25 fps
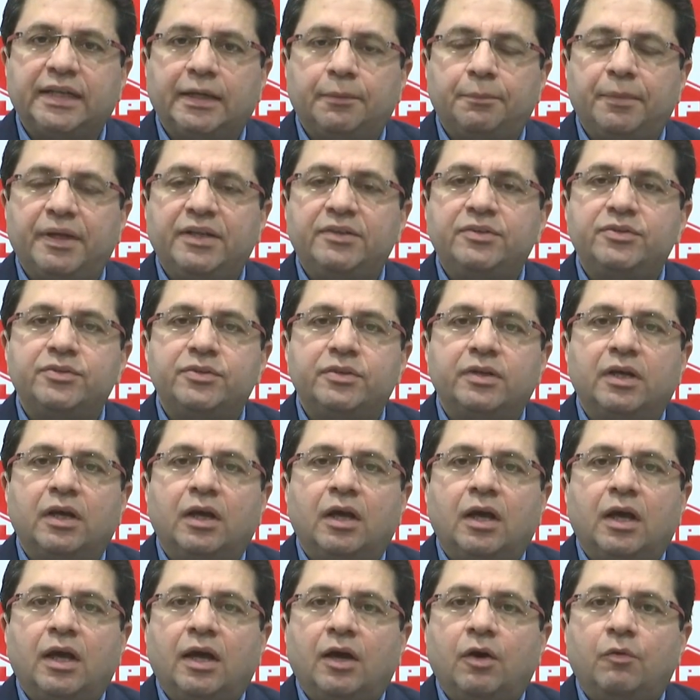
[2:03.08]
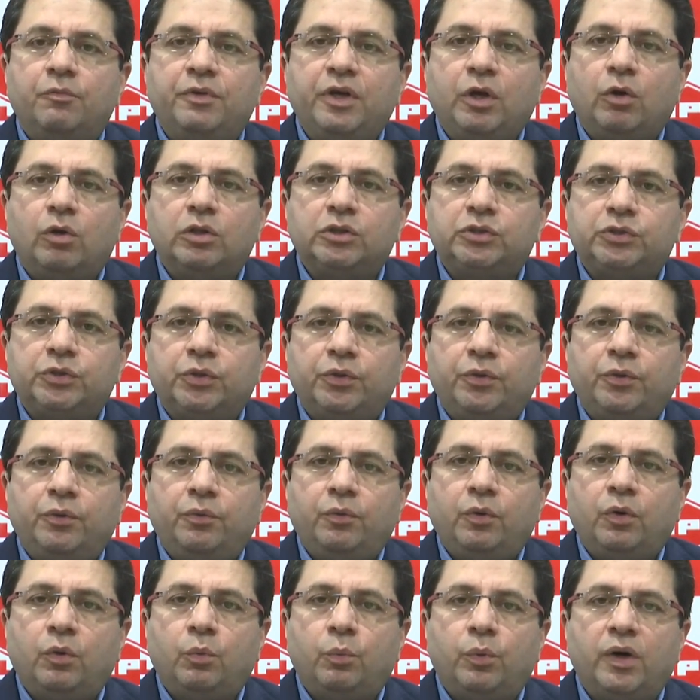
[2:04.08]
segments. We
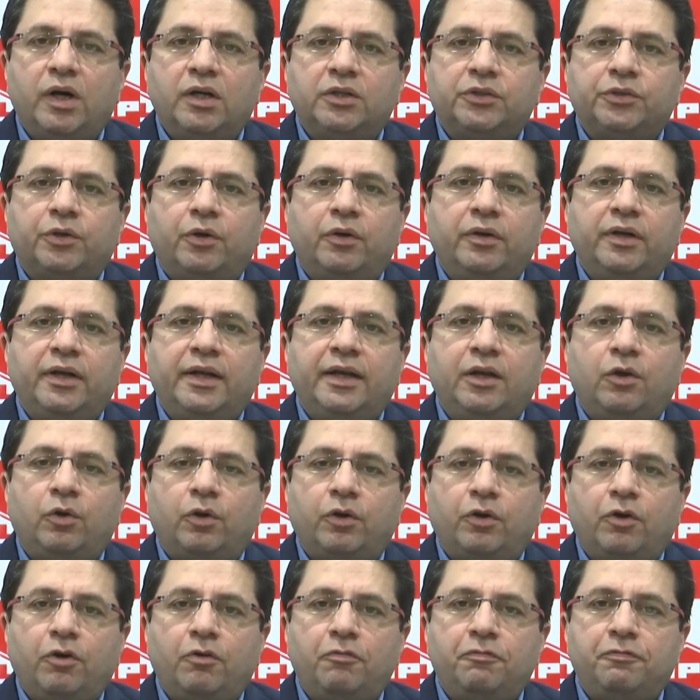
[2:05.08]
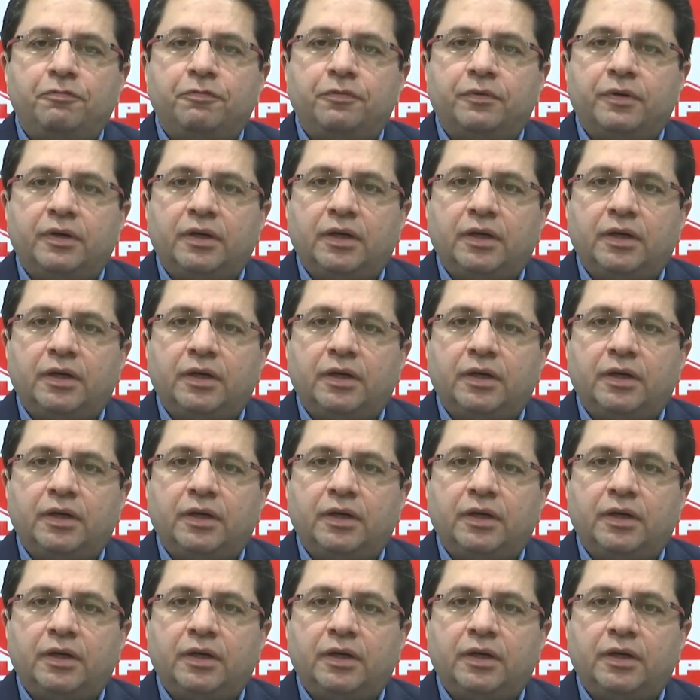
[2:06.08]
also worked on a lot of